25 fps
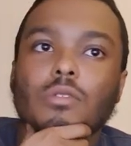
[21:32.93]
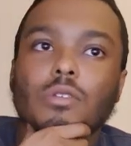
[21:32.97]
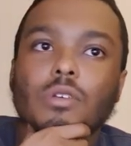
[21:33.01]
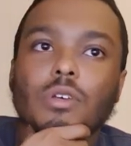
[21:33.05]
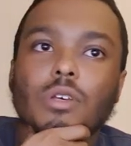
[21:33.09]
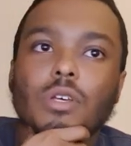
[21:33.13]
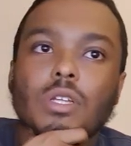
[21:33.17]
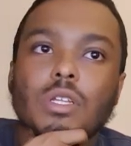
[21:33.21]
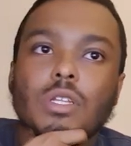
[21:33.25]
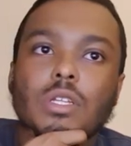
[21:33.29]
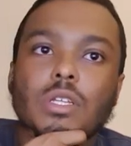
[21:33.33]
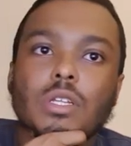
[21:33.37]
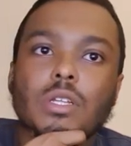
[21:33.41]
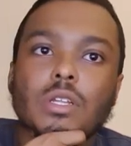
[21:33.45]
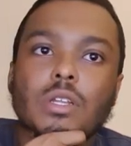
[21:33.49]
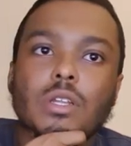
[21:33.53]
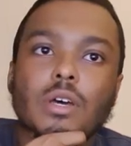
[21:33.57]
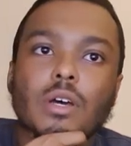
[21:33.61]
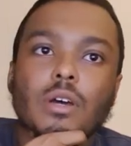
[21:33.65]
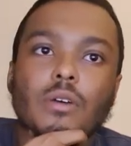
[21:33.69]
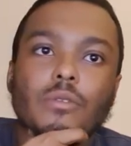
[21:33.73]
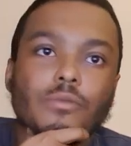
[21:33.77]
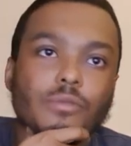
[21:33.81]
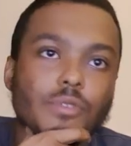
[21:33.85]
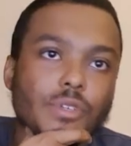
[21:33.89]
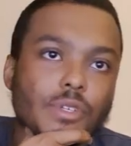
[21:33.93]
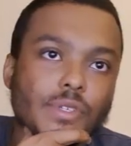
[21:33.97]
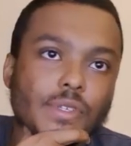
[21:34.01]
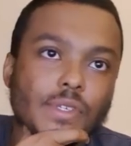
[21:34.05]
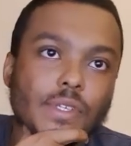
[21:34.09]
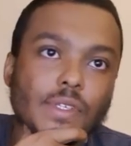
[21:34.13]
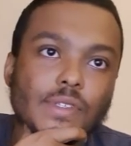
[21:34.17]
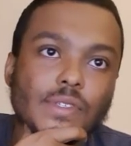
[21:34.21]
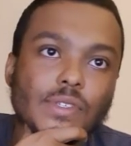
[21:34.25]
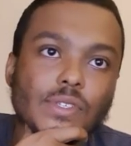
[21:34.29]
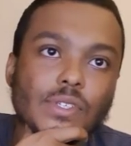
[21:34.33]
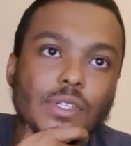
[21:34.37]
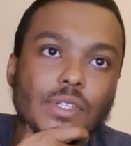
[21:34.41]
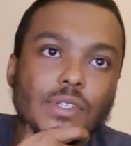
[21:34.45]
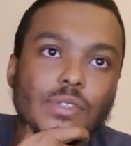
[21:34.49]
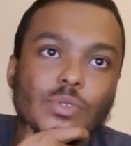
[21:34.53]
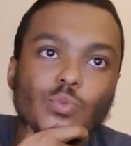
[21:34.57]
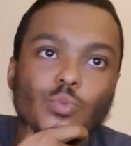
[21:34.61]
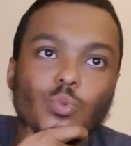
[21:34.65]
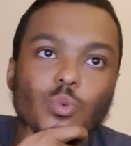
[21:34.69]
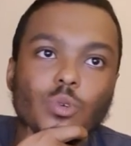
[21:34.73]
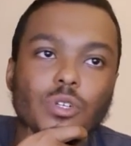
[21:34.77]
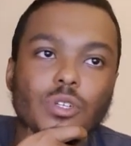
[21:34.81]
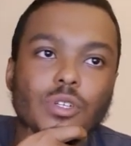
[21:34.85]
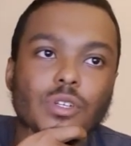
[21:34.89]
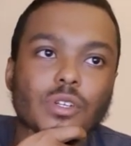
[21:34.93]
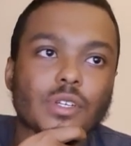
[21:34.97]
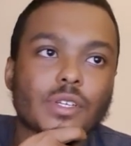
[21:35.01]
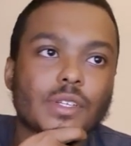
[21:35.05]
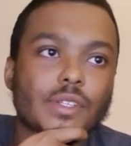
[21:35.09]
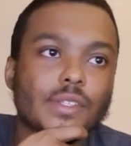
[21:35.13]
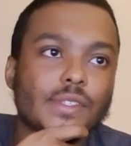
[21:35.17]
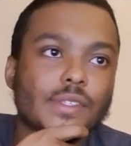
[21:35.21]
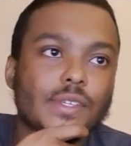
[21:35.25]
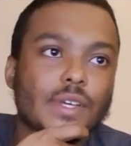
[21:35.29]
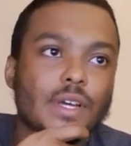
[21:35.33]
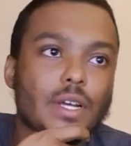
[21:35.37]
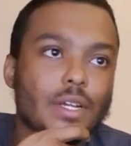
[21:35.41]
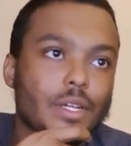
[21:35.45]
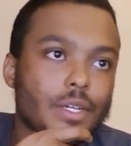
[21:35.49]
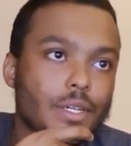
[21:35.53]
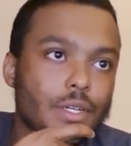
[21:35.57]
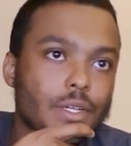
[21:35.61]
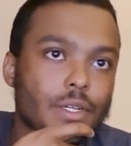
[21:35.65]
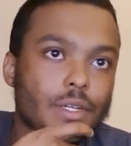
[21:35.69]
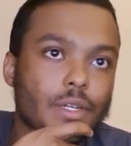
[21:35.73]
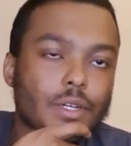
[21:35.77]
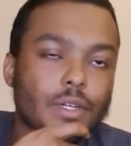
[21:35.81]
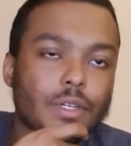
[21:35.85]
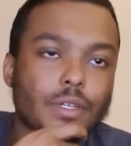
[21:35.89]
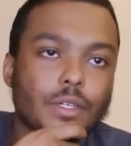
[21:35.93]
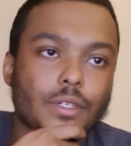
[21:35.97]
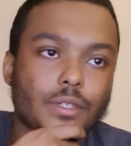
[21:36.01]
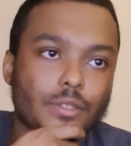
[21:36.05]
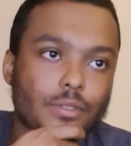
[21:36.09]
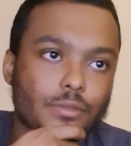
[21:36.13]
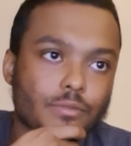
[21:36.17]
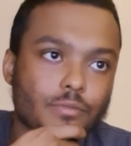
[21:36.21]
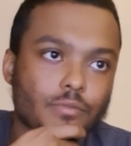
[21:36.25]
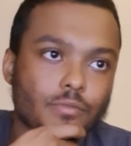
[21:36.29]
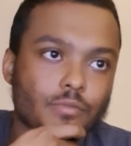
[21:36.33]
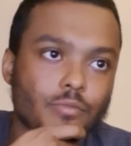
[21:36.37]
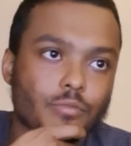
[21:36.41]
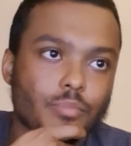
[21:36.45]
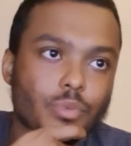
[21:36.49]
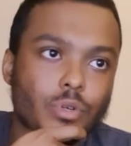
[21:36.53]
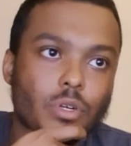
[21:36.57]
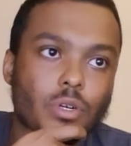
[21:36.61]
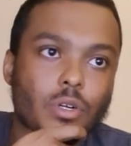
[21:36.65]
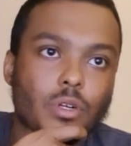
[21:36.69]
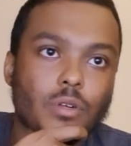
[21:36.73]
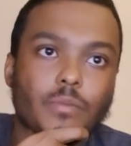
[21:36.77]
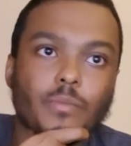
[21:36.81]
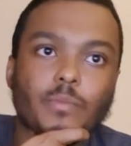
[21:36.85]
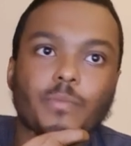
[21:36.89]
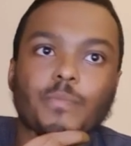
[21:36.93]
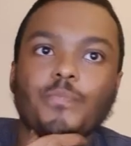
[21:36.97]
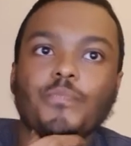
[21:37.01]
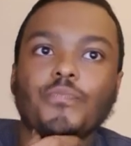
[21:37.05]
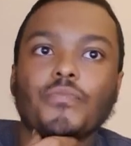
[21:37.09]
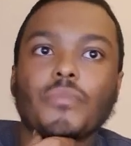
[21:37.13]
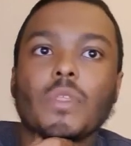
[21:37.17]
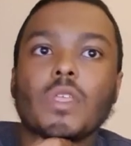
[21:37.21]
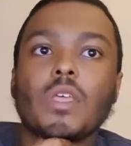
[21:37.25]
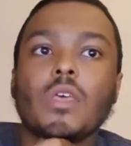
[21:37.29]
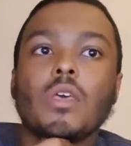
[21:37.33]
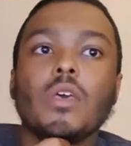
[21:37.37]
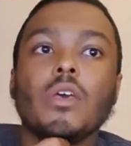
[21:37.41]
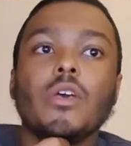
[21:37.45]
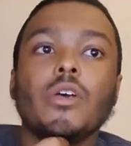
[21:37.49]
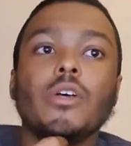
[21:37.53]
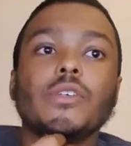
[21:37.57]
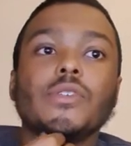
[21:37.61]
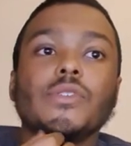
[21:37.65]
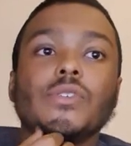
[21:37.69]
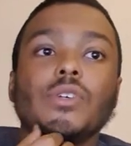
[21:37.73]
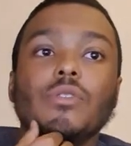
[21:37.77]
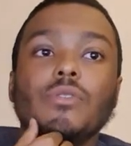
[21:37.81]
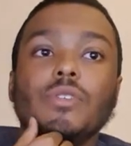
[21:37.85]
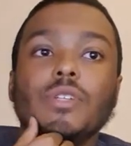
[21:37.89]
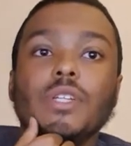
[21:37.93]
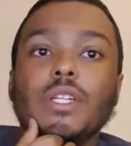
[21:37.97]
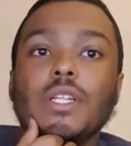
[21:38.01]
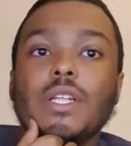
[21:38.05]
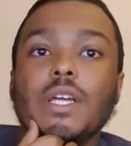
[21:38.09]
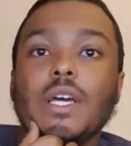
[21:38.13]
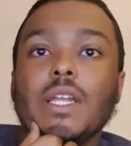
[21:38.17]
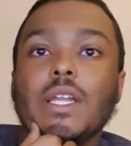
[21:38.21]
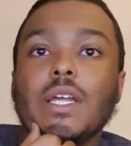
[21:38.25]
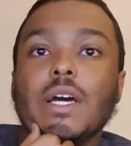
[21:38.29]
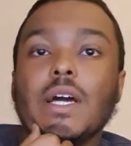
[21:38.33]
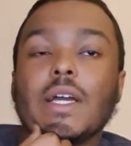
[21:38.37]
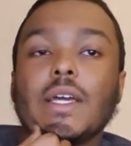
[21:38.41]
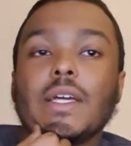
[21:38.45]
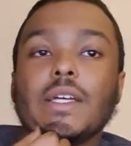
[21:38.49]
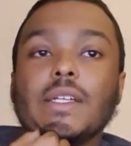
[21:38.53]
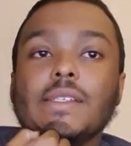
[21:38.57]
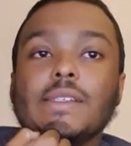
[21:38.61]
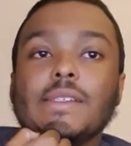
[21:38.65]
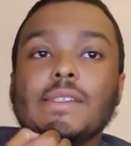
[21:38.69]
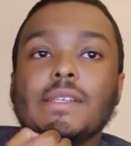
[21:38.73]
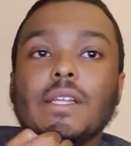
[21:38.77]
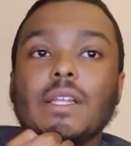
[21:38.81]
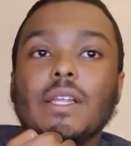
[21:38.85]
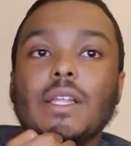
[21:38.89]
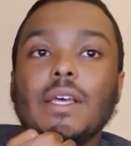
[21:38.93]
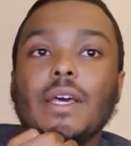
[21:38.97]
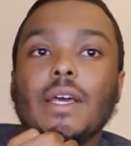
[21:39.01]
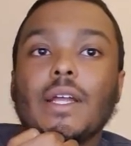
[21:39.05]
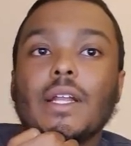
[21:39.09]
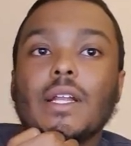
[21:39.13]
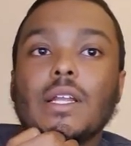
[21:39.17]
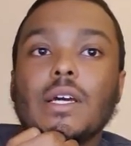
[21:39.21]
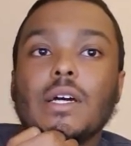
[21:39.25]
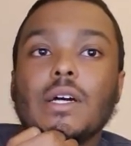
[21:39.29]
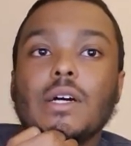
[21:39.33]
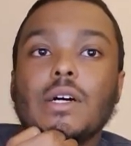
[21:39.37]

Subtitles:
And then now you can see it's one entire part. So then I can select